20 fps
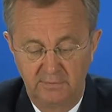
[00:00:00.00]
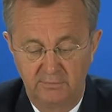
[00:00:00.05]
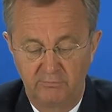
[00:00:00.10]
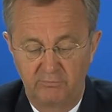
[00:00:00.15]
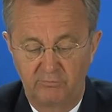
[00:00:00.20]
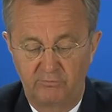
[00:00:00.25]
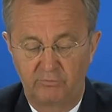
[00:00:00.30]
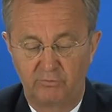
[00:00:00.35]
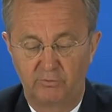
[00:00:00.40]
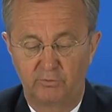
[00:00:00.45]

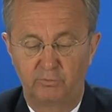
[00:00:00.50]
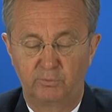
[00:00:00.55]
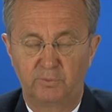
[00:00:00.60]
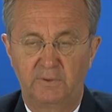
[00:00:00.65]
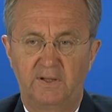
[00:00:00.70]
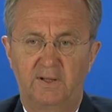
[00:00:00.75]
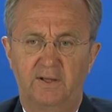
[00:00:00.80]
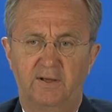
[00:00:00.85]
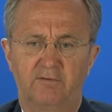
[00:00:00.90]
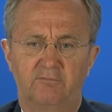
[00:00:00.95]
So we
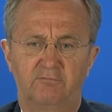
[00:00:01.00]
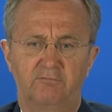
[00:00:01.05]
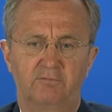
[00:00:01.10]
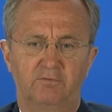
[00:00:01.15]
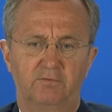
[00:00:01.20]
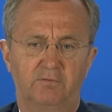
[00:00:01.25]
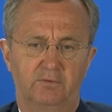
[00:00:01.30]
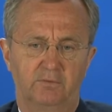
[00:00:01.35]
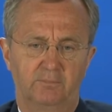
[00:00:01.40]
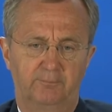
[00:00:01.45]
have
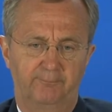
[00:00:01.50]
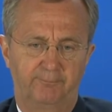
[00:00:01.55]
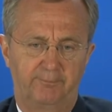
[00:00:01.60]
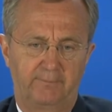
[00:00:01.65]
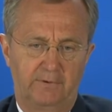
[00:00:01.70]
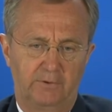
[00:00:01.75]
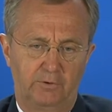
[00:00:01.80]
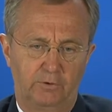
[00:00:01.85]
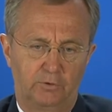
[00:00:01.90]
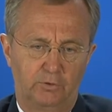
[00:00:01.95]
a
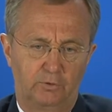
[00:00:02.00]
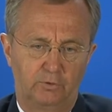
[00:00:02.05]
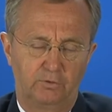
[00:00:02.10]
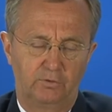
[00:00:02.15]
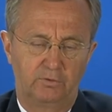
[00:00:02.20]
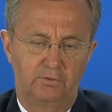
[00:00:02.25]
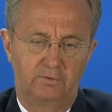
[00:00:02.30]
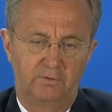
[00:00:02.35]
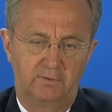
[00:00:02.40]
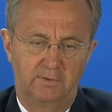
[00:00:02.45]
good